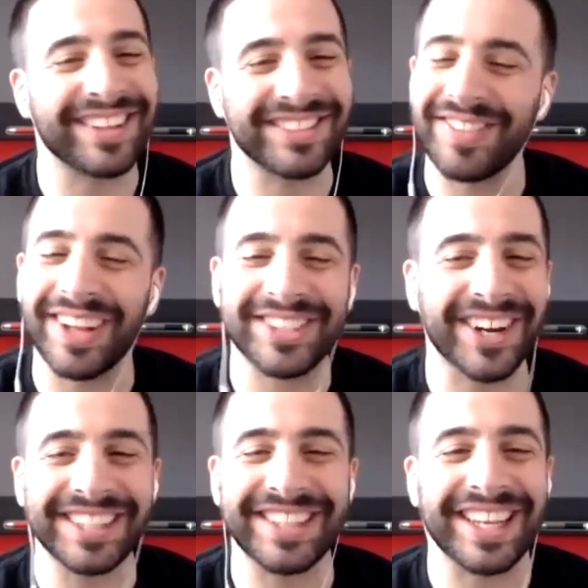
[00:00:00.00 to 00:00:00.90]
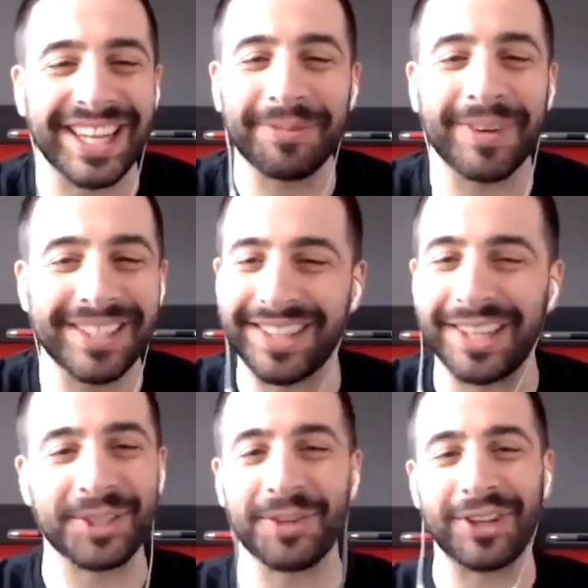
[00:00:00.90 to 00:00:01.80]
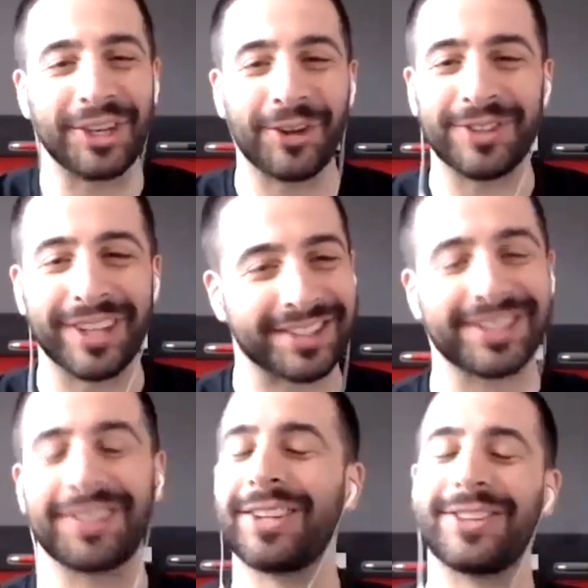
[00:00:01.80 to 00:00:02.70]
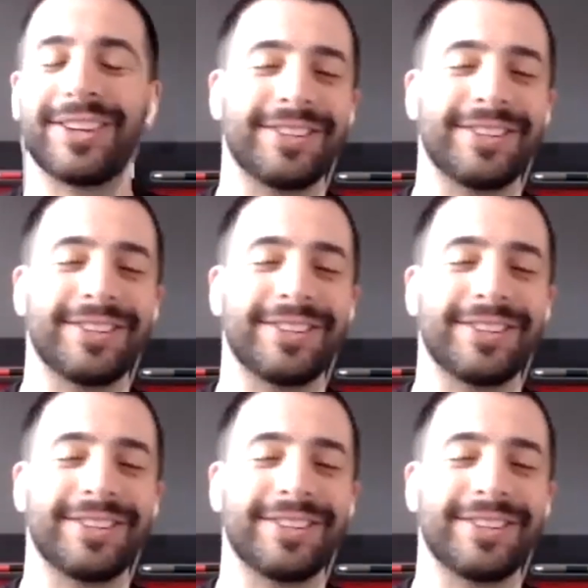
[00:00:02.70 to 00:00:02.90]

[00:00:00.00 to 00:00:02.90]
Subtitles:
not trying to take anybody's digital video disc. I'm not trying.